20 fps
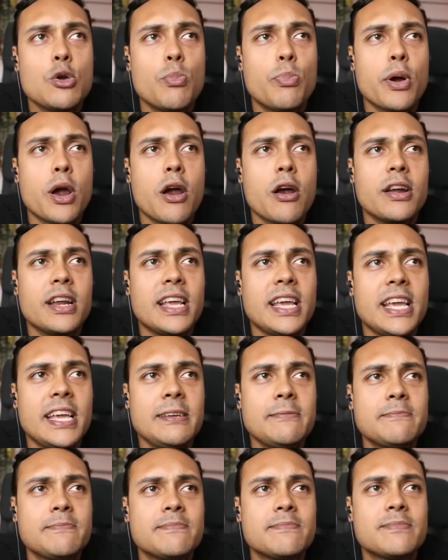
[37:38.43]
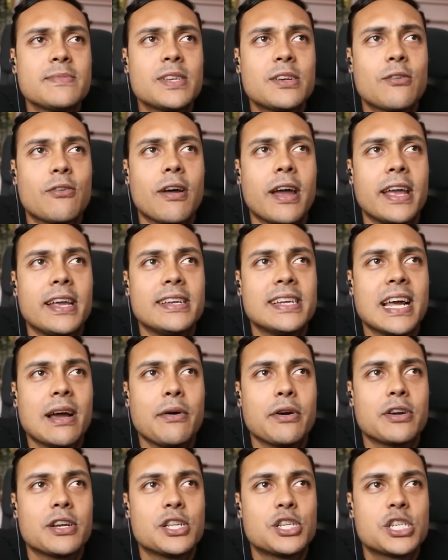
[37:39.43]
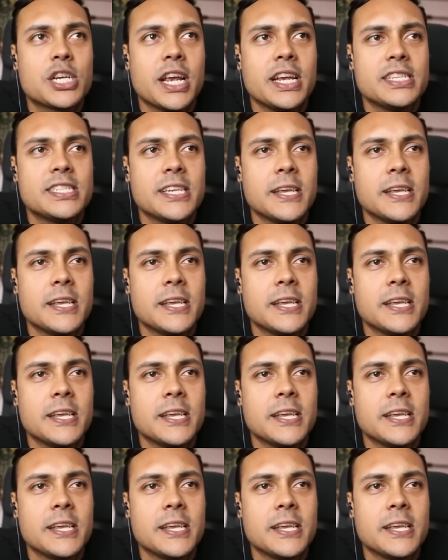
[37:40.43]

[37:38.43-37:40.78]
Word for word: birdie. Great, now I am going to chase